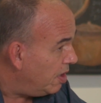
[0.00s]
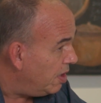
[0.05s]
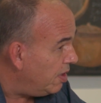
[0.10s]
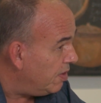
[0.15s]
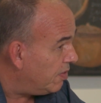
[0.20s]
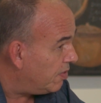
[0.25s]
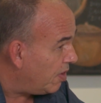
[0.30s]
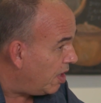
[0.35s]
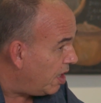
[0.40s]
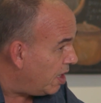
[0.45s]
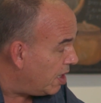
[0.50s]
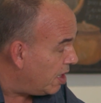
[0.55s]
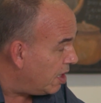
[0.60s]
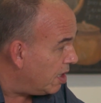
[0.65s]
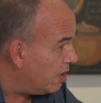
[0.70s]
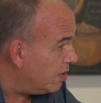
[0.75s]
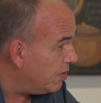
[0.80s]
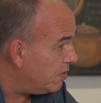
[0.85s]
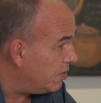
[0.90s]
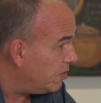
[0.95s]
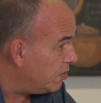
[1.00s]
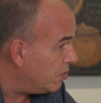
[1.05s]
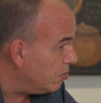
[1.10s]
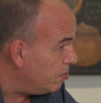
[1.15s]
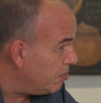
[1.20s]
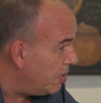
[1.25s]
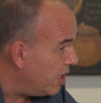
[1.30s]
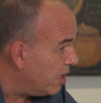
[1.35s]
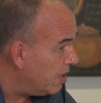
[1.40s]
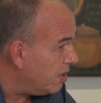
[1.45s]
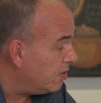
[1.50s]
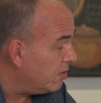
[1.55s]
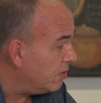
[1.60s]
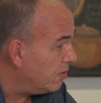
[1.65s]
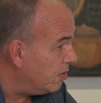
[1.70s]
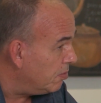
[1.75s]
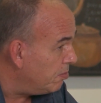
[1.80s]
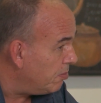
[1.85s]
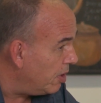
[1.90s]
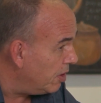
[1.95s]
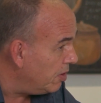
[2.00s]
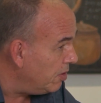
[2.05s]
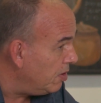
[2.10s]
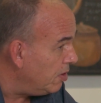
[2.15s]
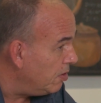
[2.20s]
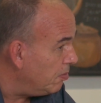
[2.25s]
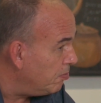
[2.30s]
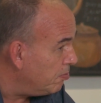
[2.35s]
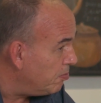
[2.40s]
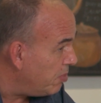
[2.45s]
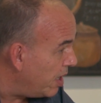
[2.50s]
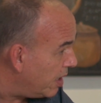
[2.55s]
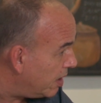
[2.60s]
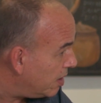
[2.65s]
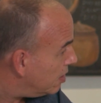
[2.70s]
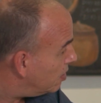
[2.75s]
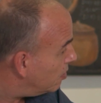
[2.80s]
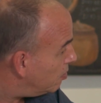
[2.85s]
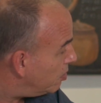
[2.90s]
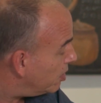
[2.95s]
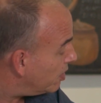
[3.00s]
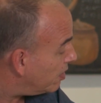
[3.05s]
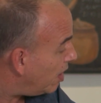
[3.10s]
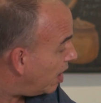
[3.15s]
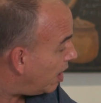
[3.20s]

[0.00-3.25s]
it's hard to make the money back with